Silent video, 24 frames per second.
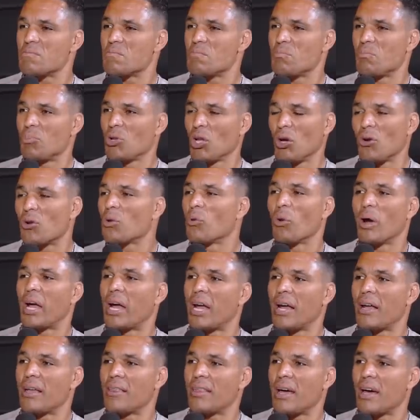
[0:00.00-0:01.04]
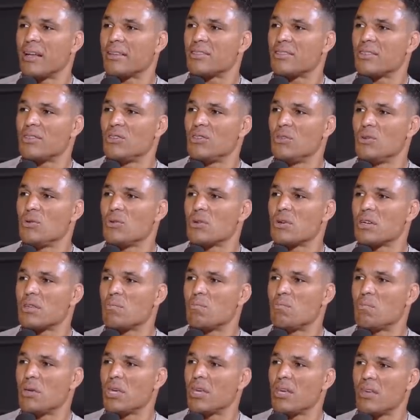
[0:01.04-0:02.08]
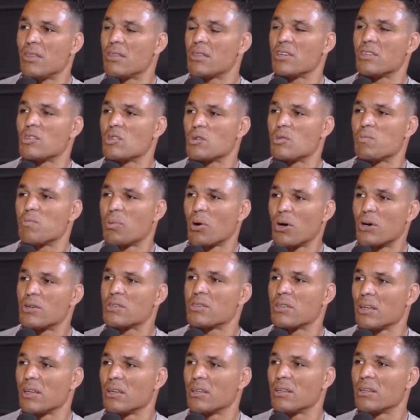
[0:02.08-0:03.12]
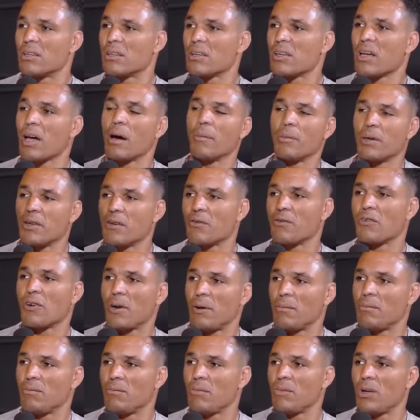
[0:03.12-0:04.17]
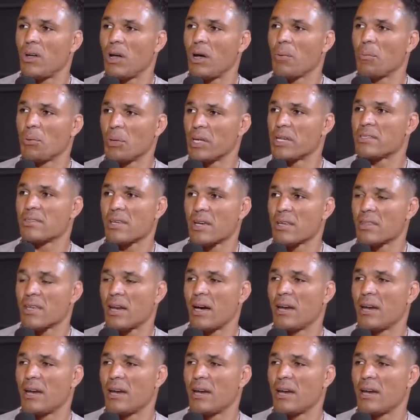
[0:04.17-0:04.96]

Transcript: blown away that you could be this person coming from a place like